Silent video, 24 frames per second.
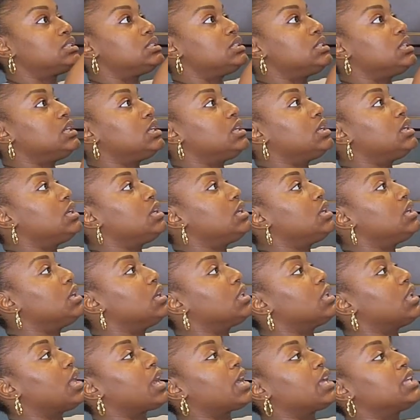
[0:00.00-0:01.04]
see,
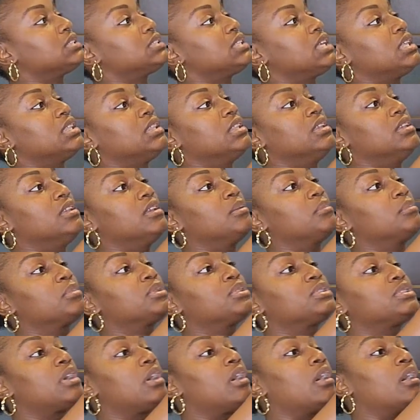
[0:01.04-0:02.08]
and like I said, the
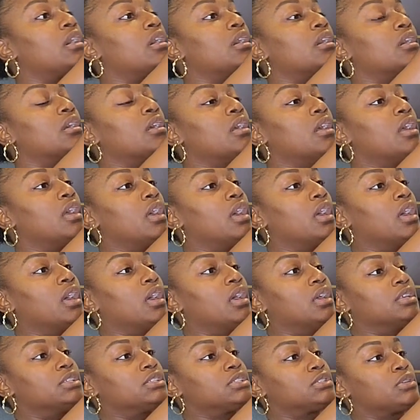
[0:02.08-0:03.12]
numbers are
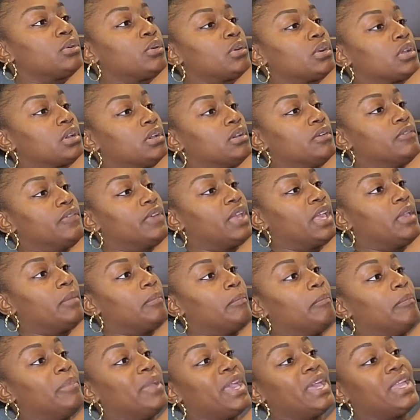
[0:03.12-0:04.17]
sort of
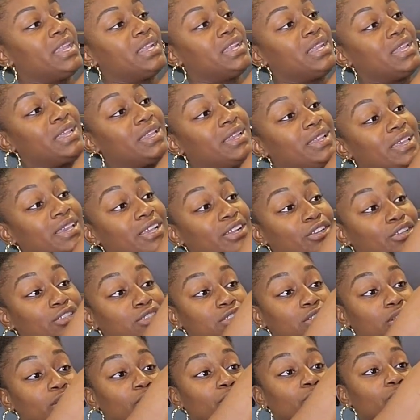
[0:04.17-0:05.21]
embedded in here,
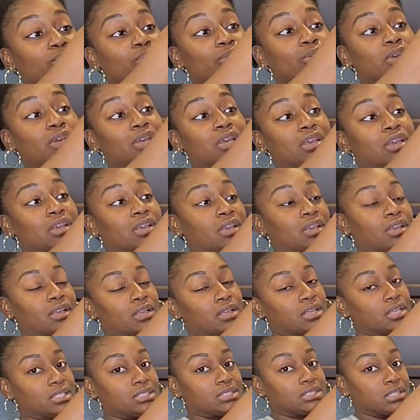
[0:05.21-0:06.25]
so
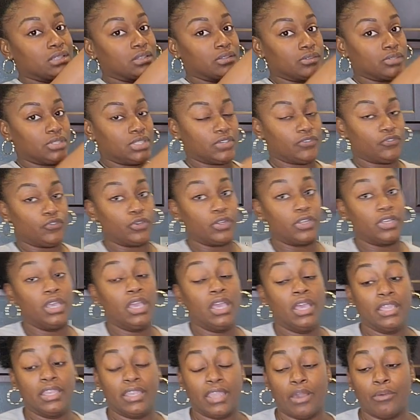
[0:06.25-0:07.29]
it's a little different.
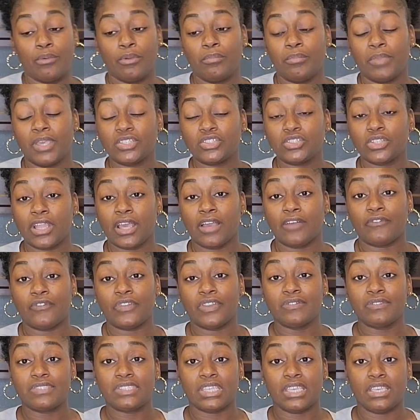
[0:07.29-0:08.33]
Now we measured out
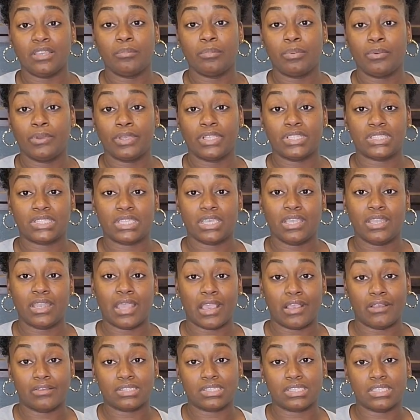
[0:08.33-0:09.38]
15.10
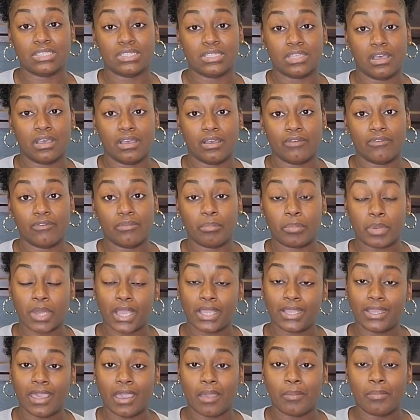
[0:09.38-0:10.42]
ounces of
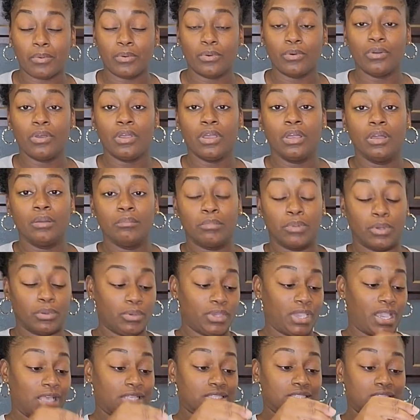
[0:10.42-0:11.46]
pineapple, but we
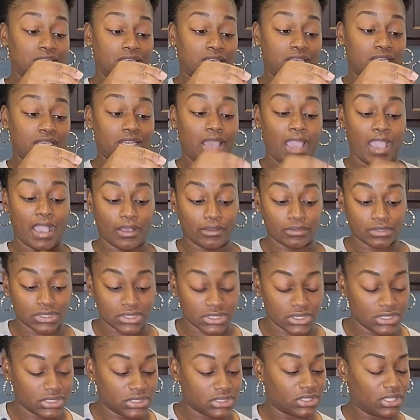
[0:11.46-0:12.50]
got 10
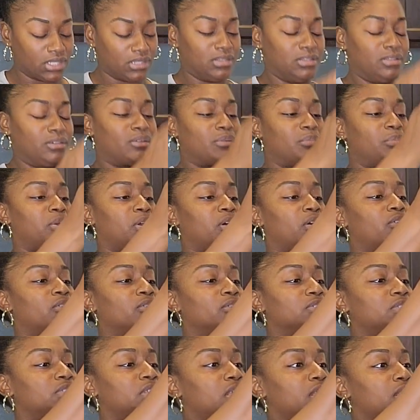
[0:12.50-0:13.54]
ounces, a little bit over
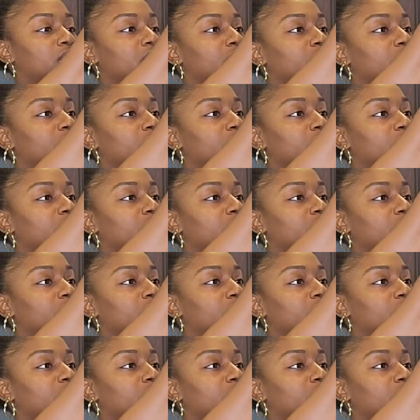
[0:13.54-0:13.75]
10,